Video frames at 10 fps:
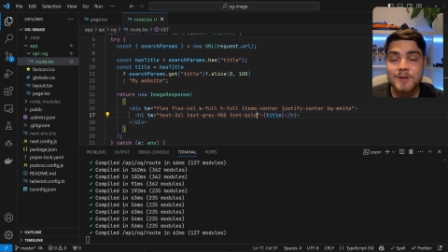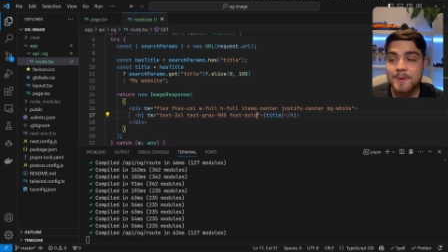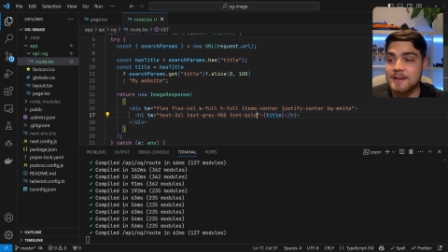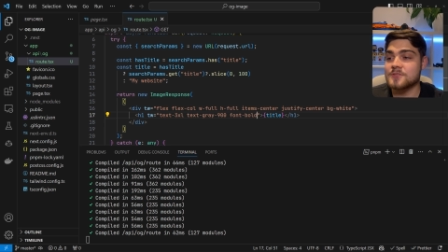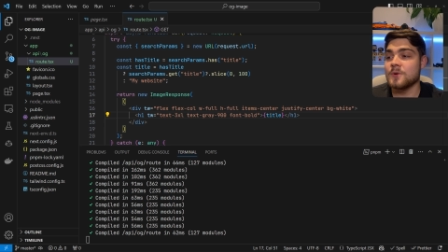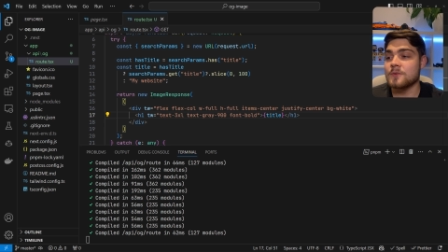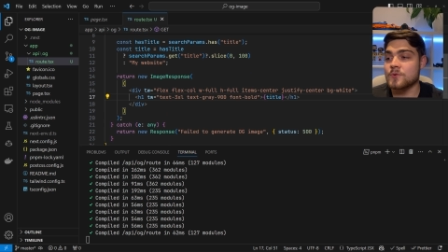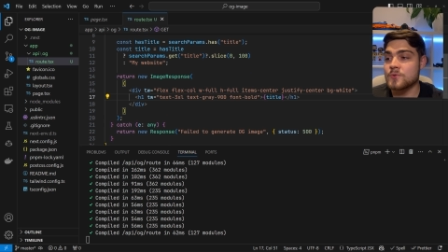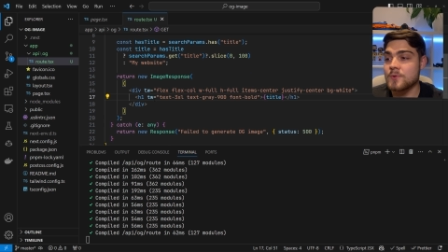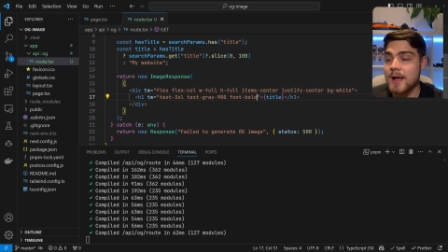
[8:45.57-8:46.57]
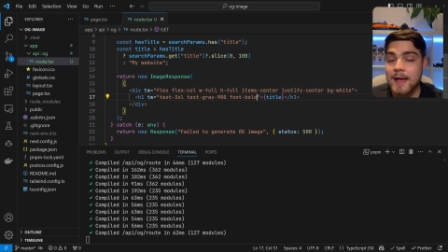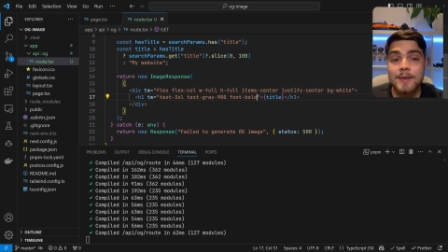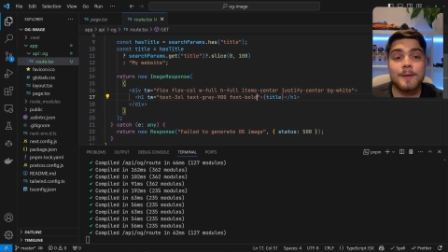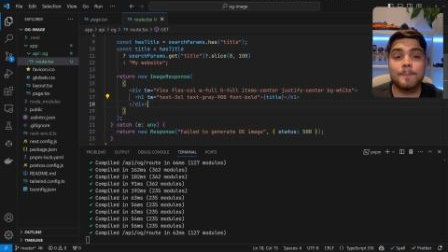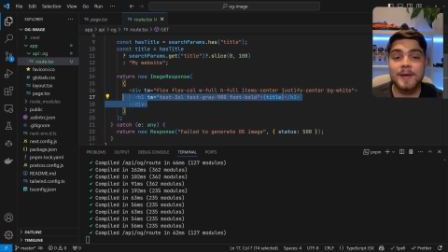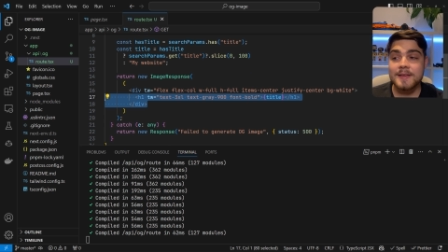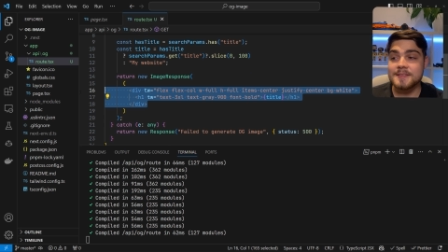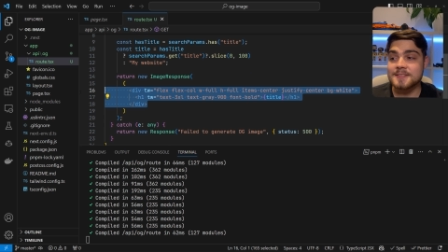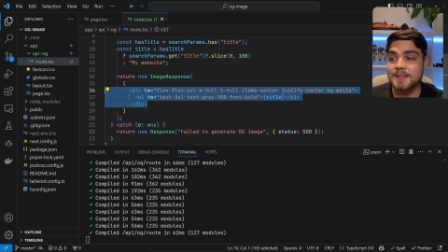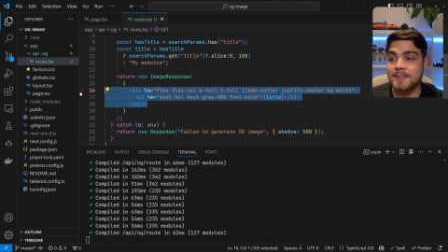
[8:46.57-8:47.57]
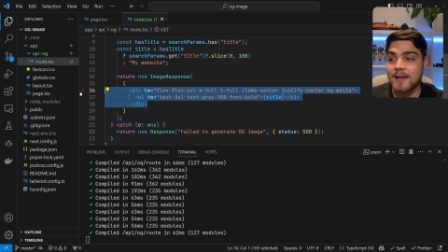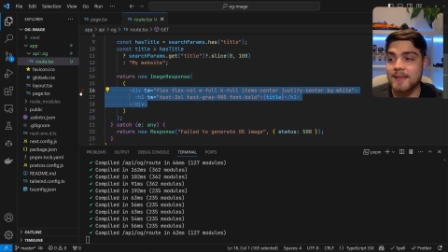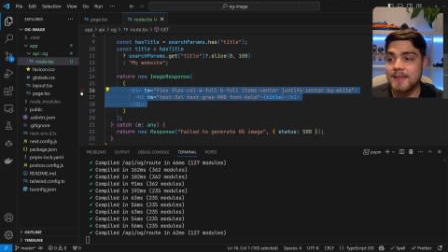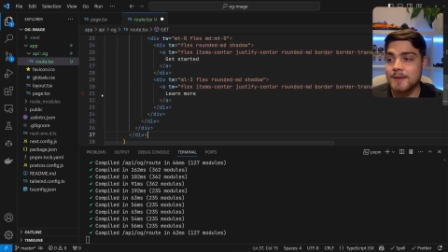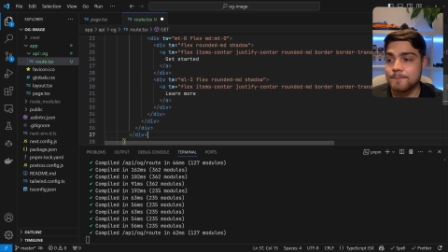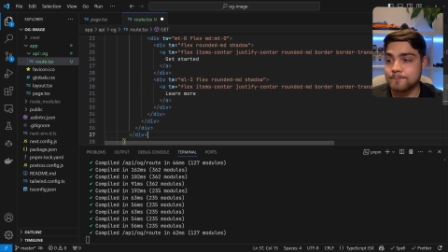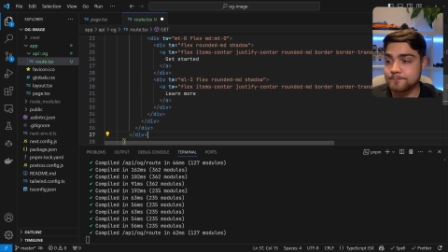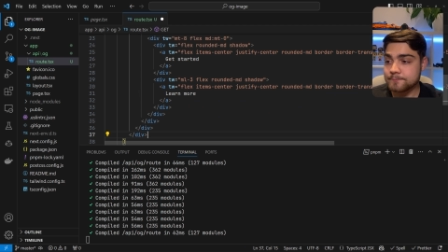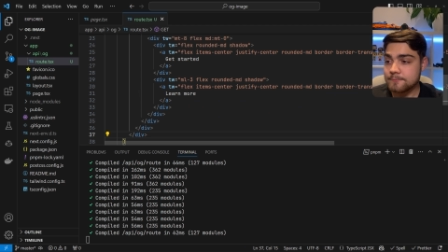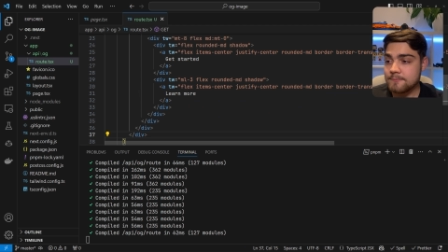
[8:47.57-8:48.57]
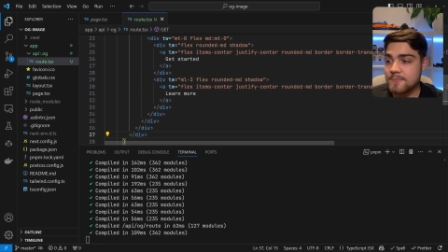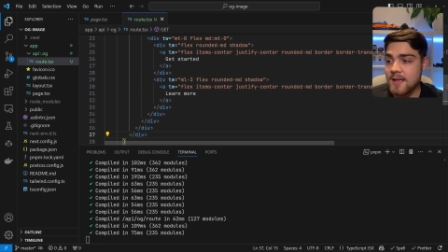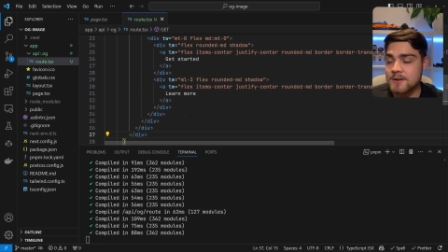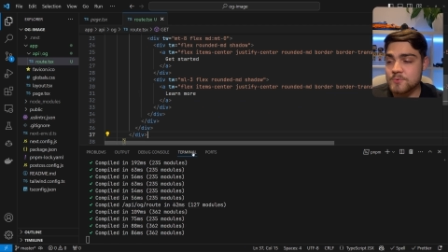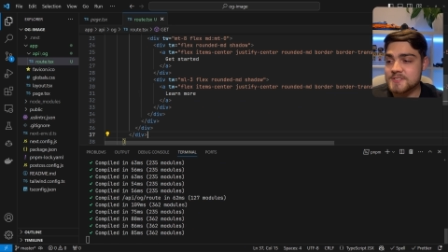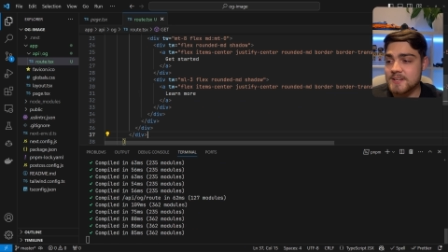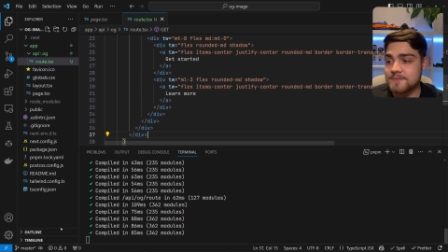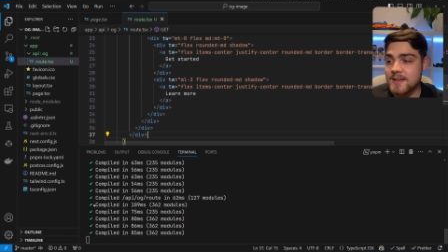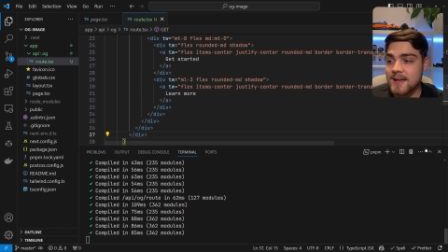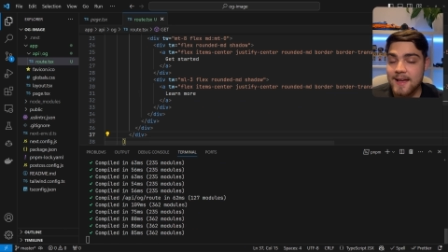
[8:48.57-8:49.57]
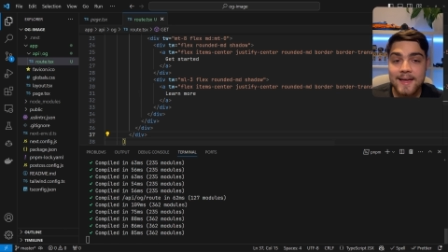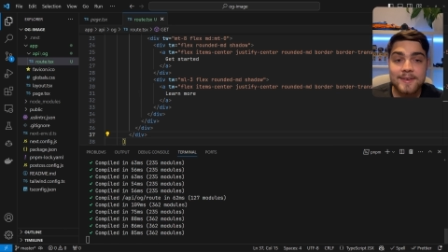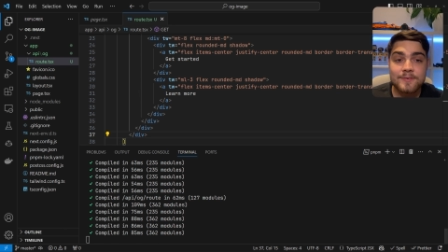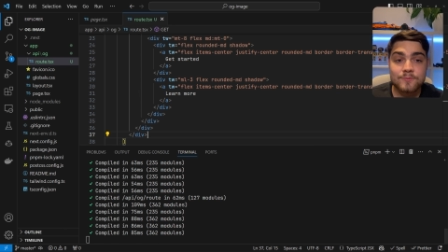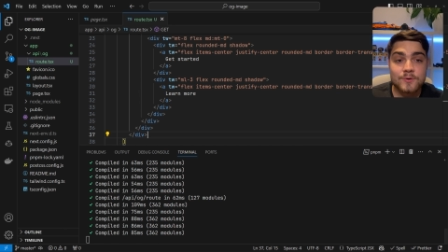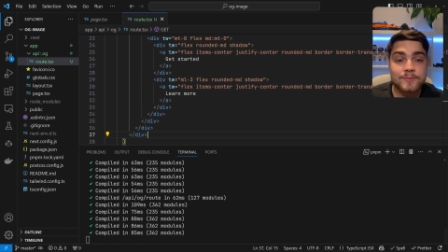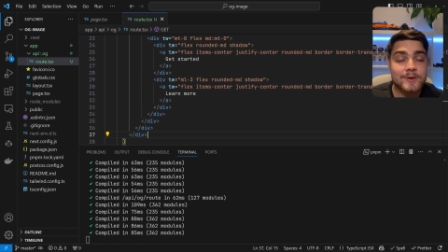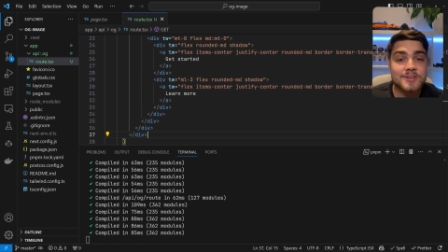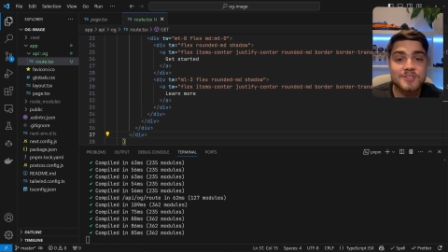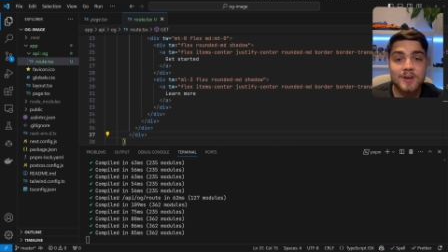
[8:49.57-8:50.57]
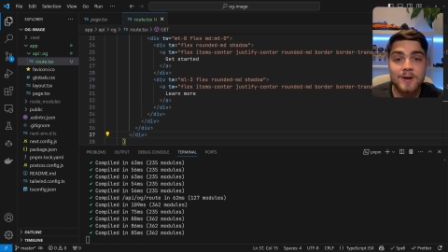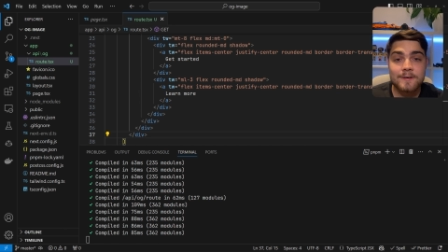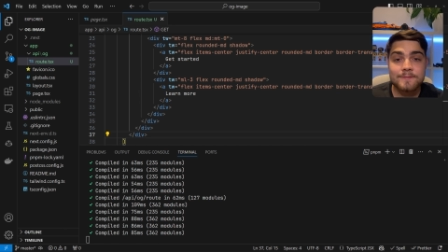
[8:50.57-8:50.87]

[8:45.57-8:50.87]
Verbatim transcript: go back to our root and paste that in. And we save that and refresh our